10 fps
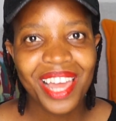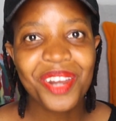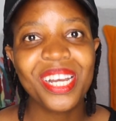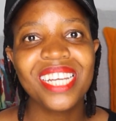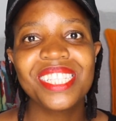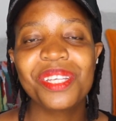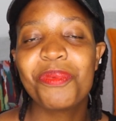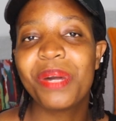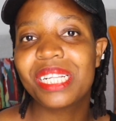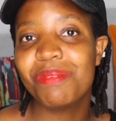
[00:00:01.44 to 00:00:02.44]
Hello guys,
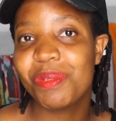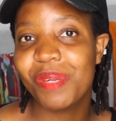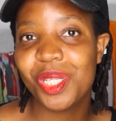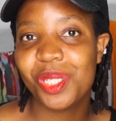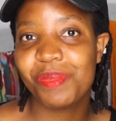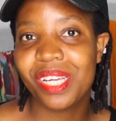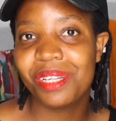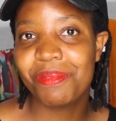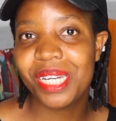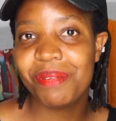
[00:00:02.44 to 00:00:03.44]
welcome to my YouTube
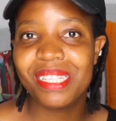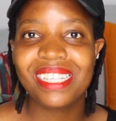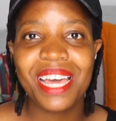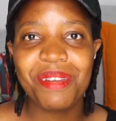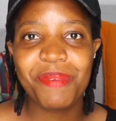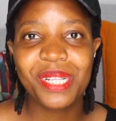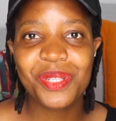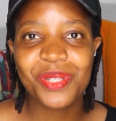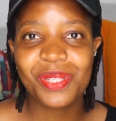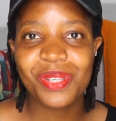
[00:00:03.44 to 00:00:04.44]
channel. My name is Annabelle.
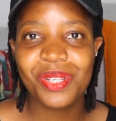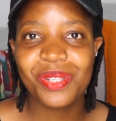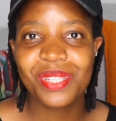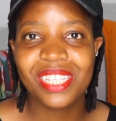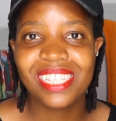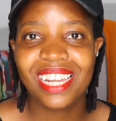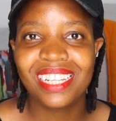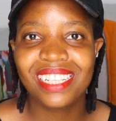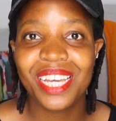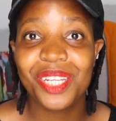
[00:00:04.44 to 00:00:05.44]
To those who are new to this
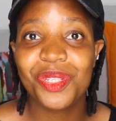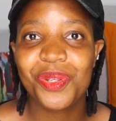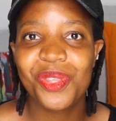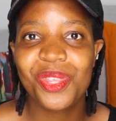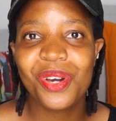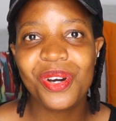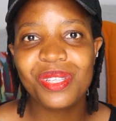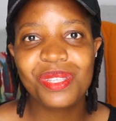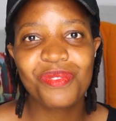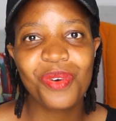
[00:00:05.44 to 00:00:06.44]
channel and to
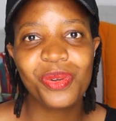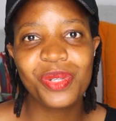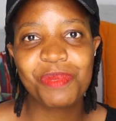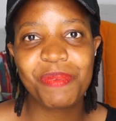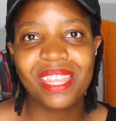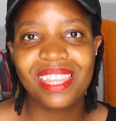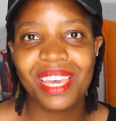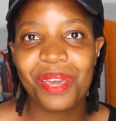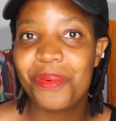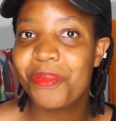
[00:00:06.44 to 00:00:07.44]
those who've always been
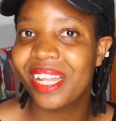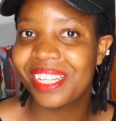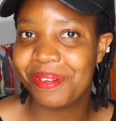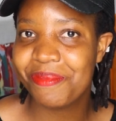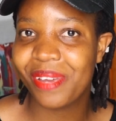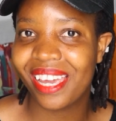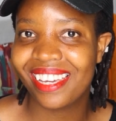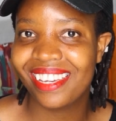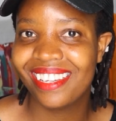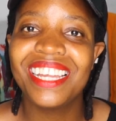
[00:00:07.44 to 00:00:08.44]
there, welcome
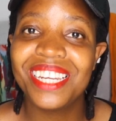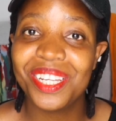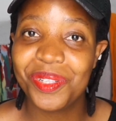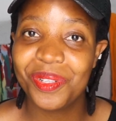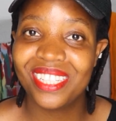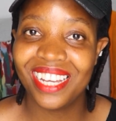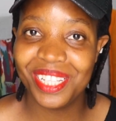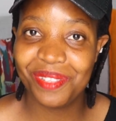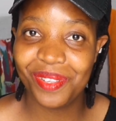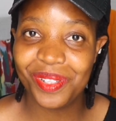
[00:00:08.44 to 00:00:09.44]
back. In
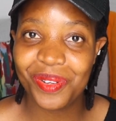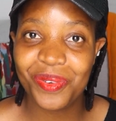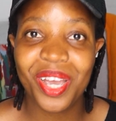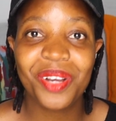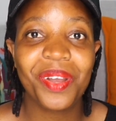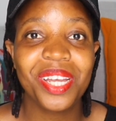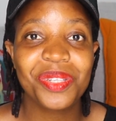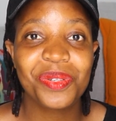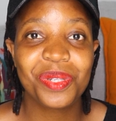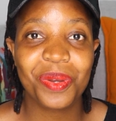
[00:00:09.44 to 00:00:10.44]
today's video, we are
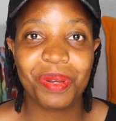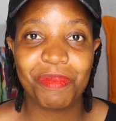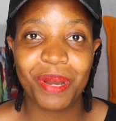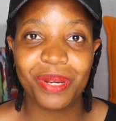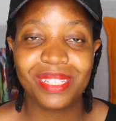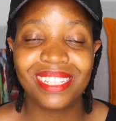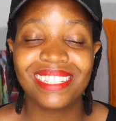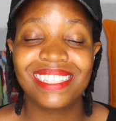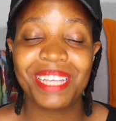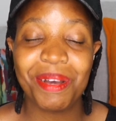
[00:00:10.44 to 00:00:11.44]
going to talk about
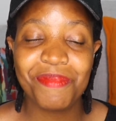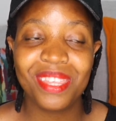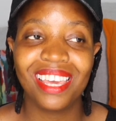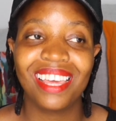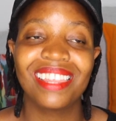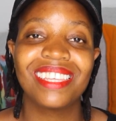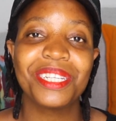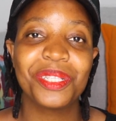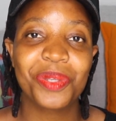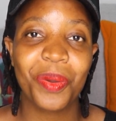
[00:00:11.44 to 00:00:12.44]
something
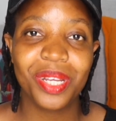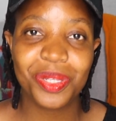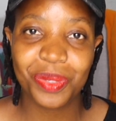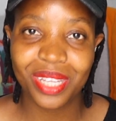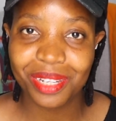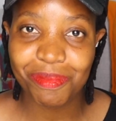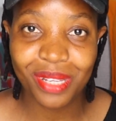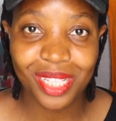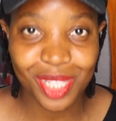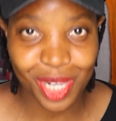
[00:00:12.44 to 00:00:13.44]
that is going to get
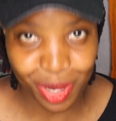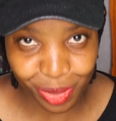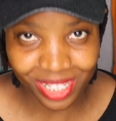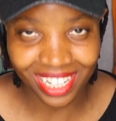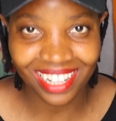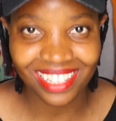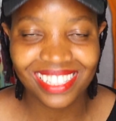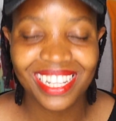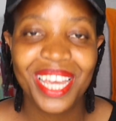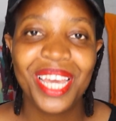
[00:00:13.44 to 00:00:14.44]
me
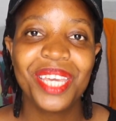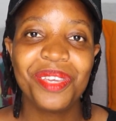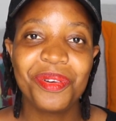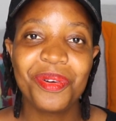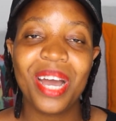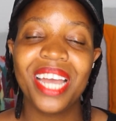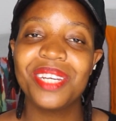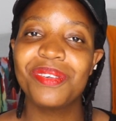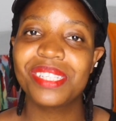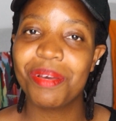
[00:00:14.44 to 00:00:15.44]
slaughtered. You know,
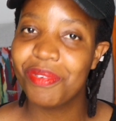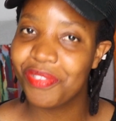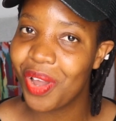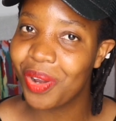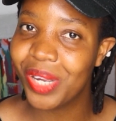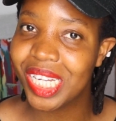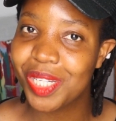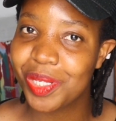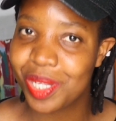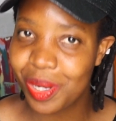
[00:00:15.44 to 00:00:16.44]
I know some of you are
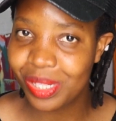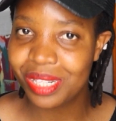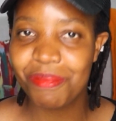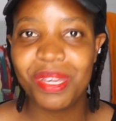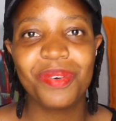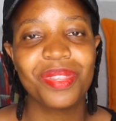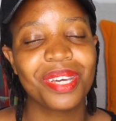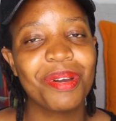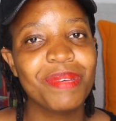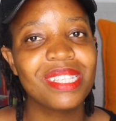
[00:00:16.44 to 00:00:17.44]
going to slaughter me on
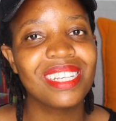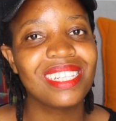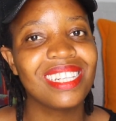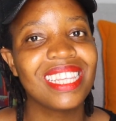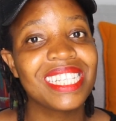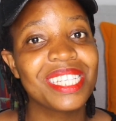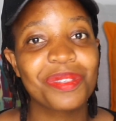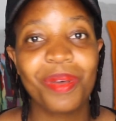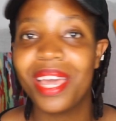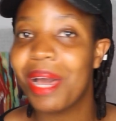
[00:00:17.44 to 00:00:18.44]
the comment section. This
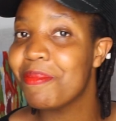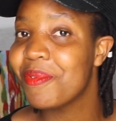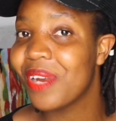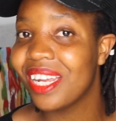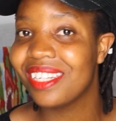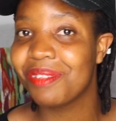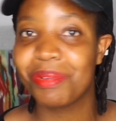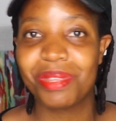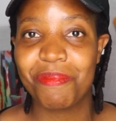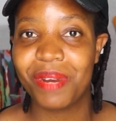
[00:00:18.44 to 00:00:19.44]
is why I'm ready
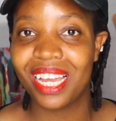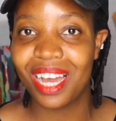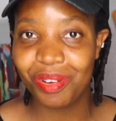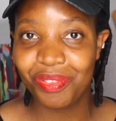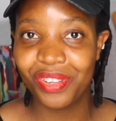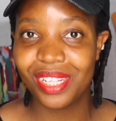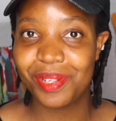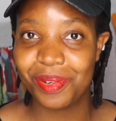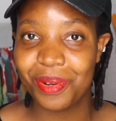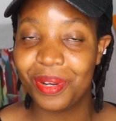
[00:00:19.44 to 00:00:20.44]
with the black
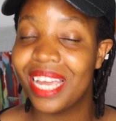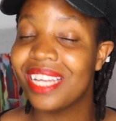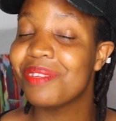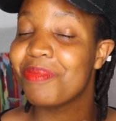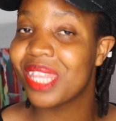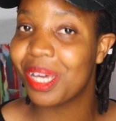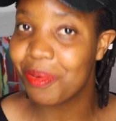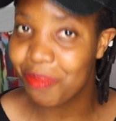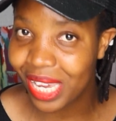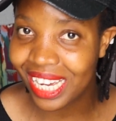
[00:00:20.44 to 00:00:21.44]
outfit, you know, and
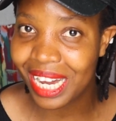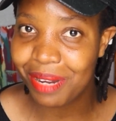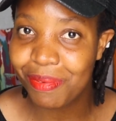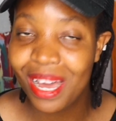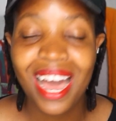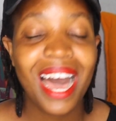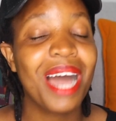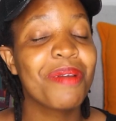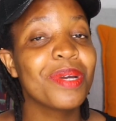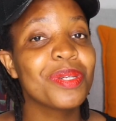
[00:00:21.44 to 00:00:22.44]
without makeup.
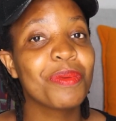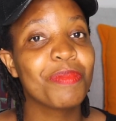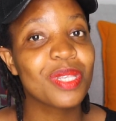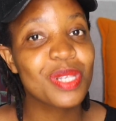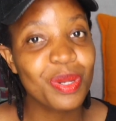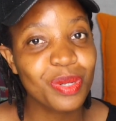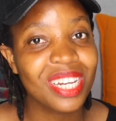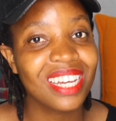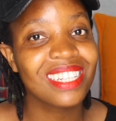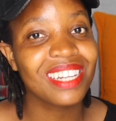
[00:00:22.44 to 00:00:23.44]
I want to be
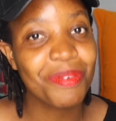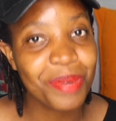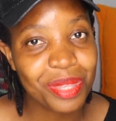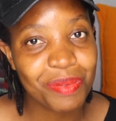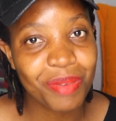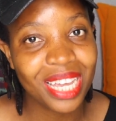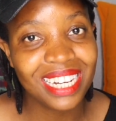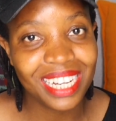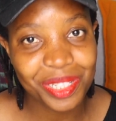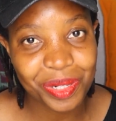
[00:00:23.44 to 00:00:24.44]
slaughtered with my
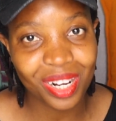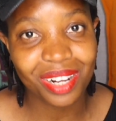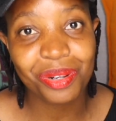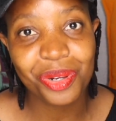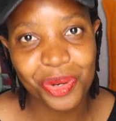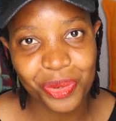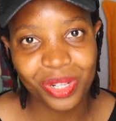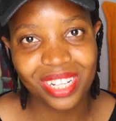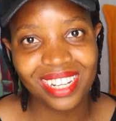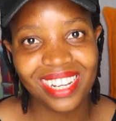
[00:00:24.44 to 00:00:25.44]
natural
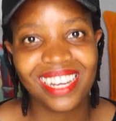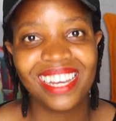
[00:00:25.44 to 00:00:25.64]
look.